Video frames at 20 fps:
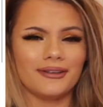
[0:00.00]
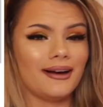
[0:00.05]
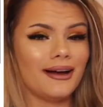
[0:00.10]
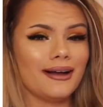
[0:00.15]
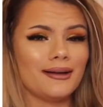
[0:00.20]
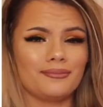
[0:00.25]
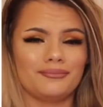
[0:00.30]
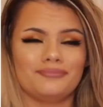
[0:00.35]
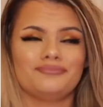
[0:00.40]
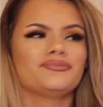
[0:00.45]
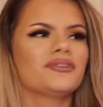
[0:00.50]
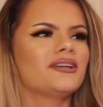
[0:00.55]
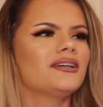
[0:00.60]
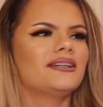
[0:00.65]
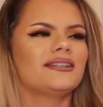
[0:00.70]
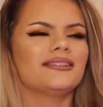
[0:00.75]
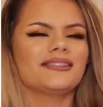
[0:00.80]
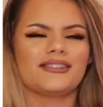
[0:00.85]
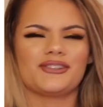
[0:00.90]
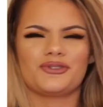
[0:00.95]
I'm
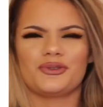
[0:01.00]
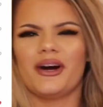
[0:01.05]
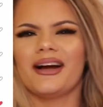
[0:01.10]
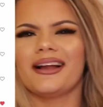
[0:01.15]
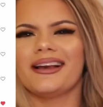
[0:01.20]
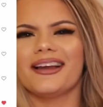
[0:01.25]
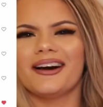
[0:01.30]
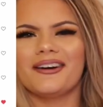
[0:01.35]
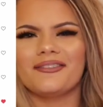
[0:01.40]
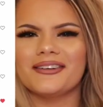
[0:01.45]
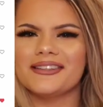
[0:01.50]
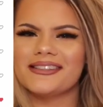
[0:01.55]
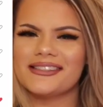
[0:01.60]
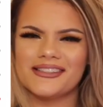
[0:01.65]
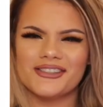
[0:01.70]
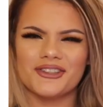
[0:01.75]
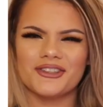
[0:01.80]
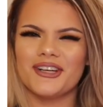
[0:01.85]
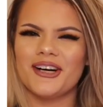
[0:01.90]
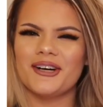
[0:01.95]
so I love
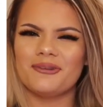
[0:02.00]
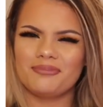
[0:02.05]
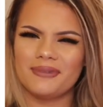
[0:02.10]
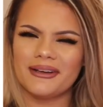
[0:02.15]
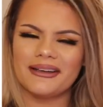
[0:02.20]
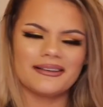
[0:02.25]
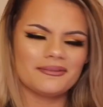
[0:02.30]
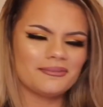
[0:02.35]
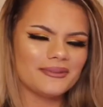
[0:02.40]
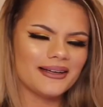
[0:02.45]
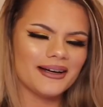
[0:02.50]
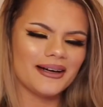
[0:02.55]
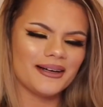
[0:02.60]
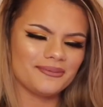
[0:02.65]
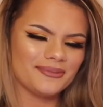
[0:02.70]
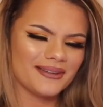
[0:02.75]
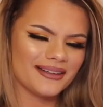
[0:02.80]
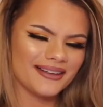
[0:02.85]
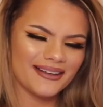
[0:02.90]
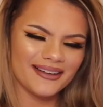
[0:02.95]
Instagram, making me
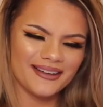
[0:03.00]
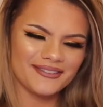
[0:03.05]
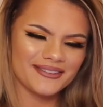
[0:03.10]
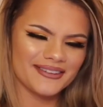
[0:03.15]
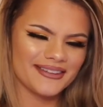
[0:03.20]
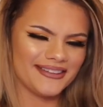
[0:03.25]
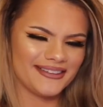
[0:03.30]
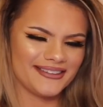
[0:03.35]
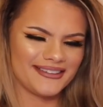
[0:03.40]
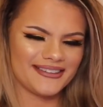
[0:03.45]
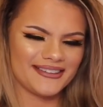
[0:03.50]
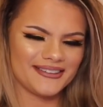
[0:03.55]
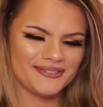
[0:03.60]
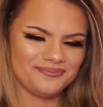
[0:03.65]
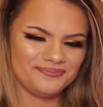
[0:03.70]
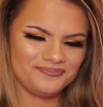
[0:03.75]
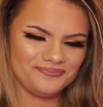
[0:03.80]
up. I love it.